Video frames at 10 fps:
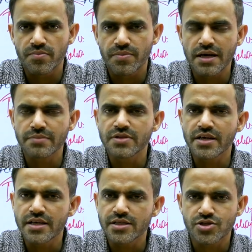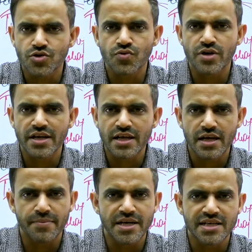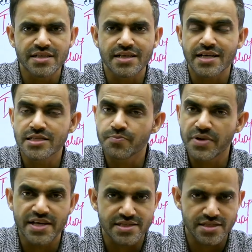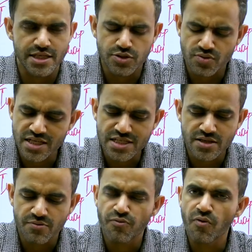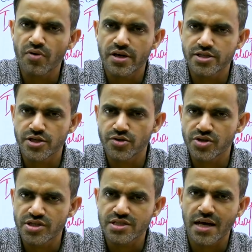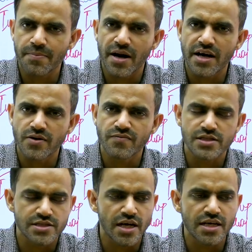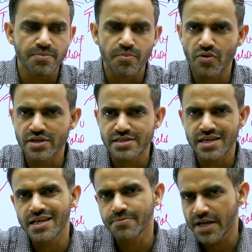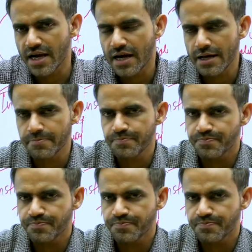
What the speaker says: Preliminary Scrutiny Committee, that is PSC. So these 4 institutions are part of startup policy in Bihar.